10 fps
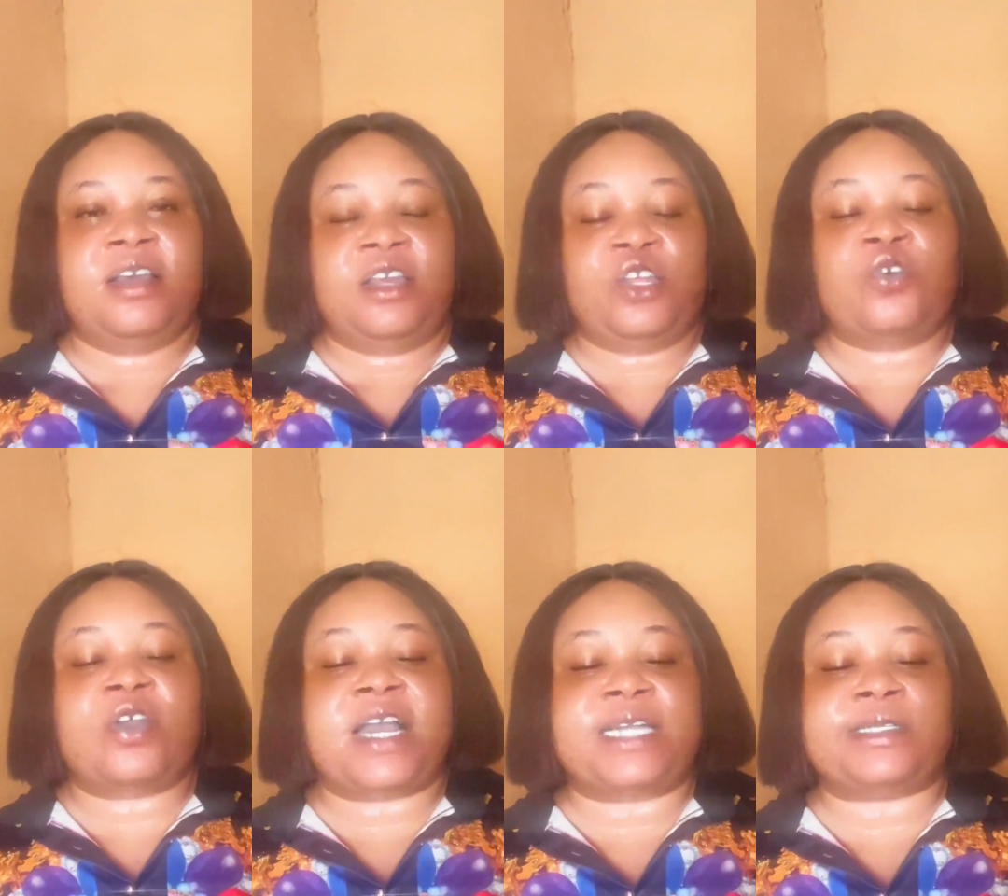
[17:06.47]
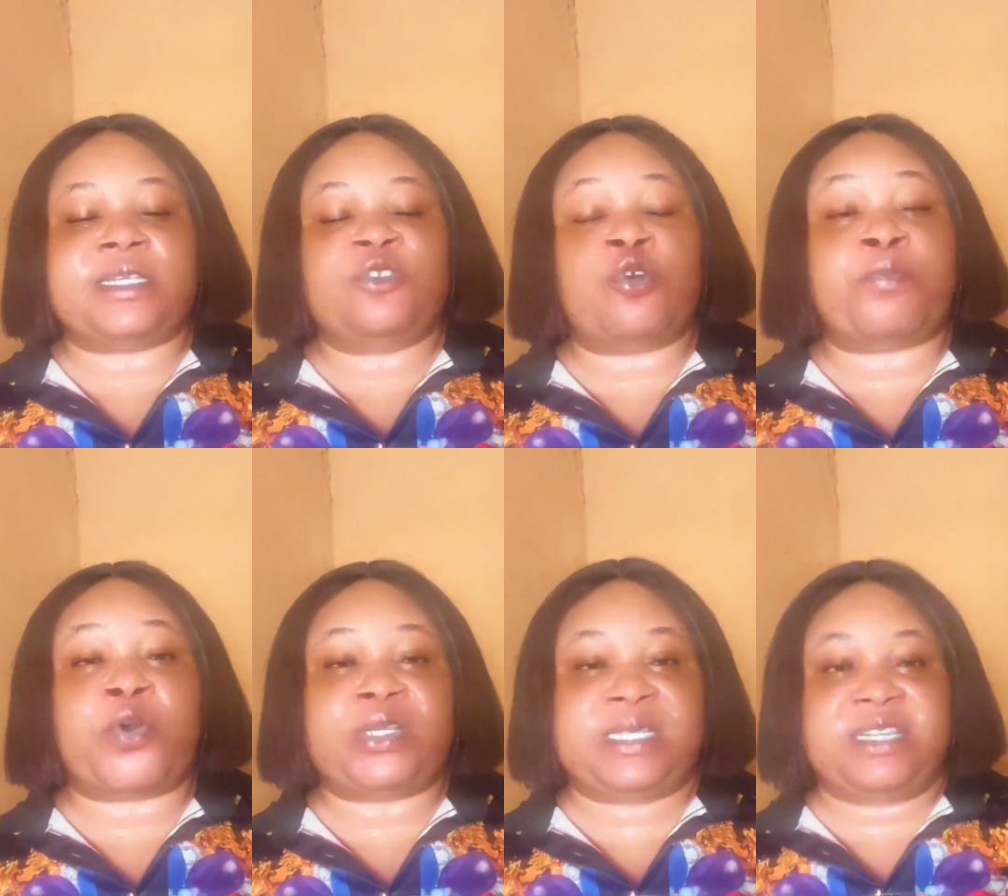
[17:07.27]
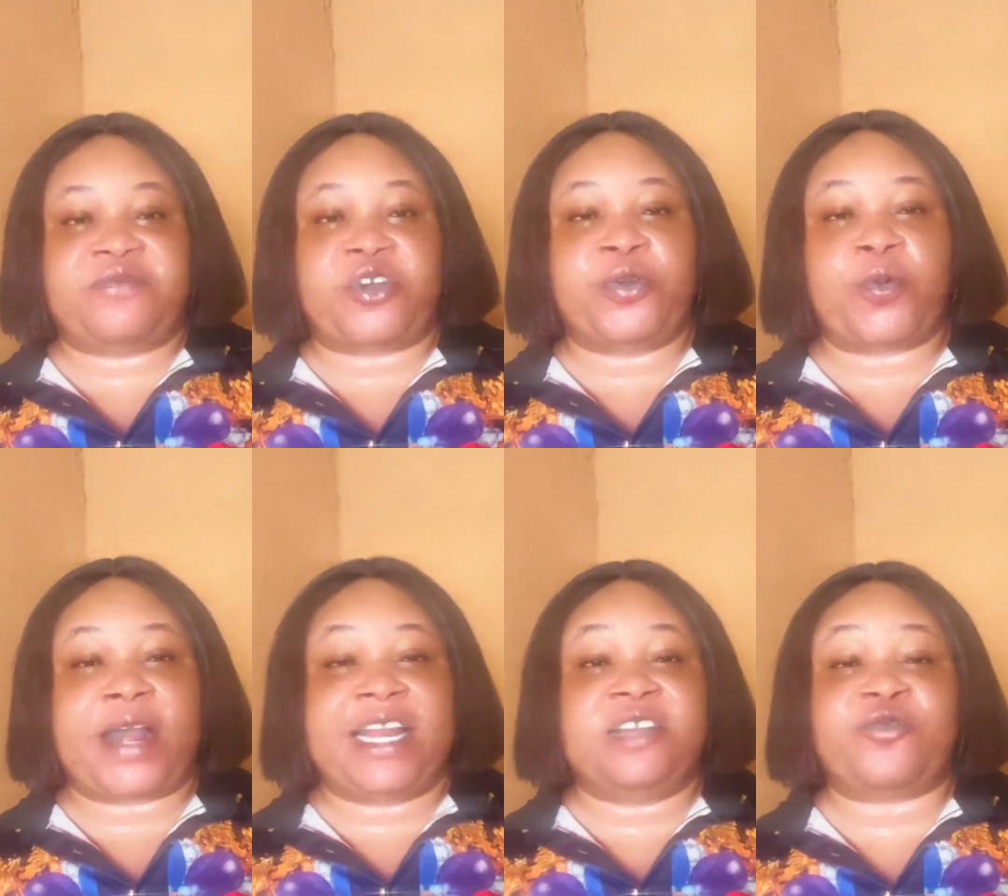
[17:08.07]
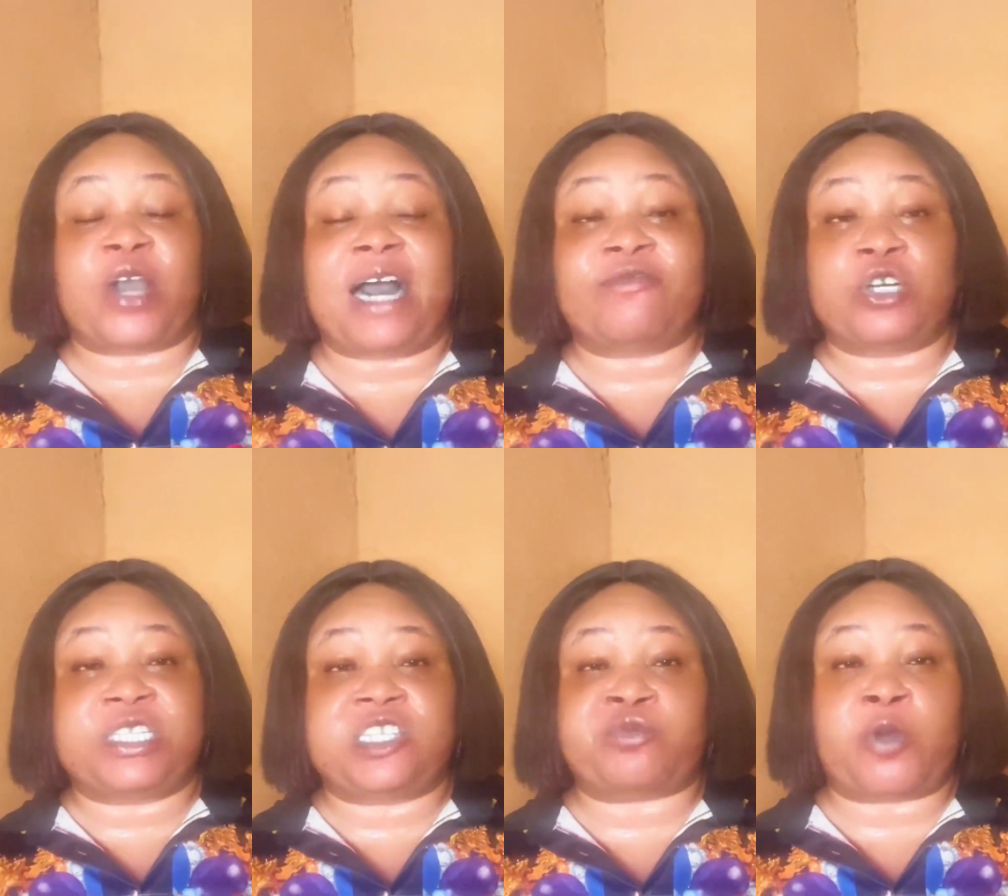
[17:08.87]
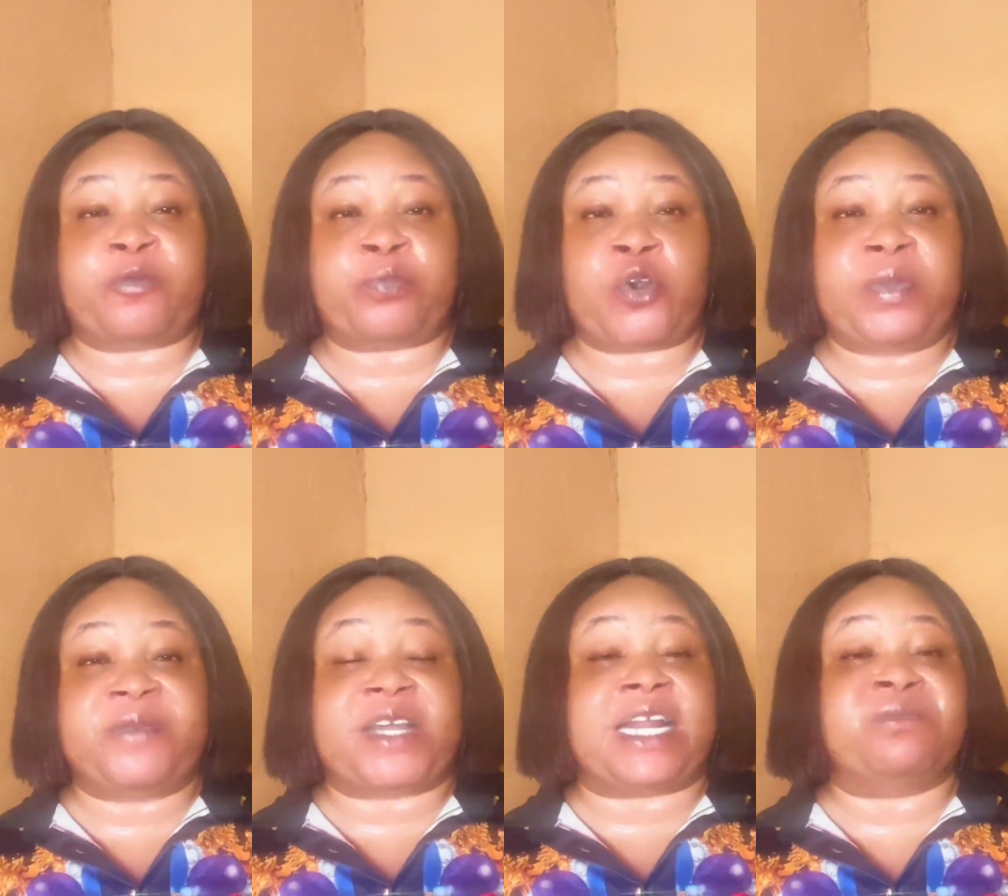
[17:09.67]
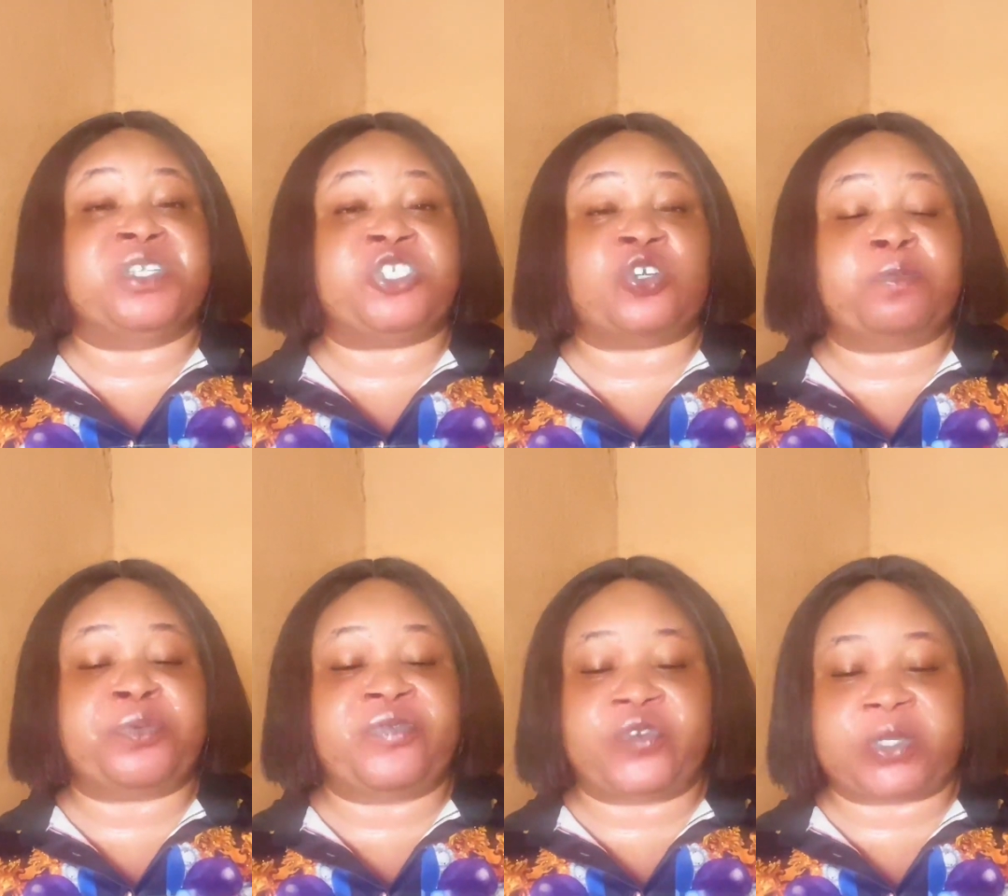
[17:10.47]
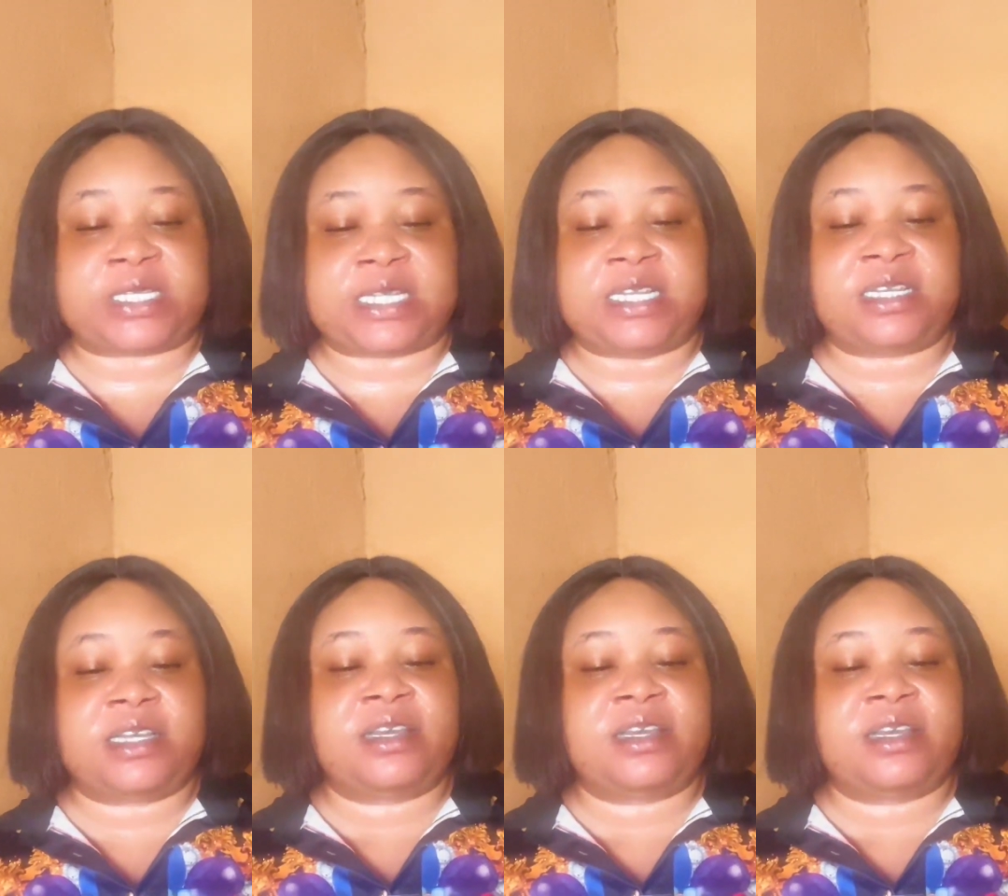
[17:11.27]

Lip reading: You know, guys, you know, pausing for a while, if you have all this problem that I mentioned previously,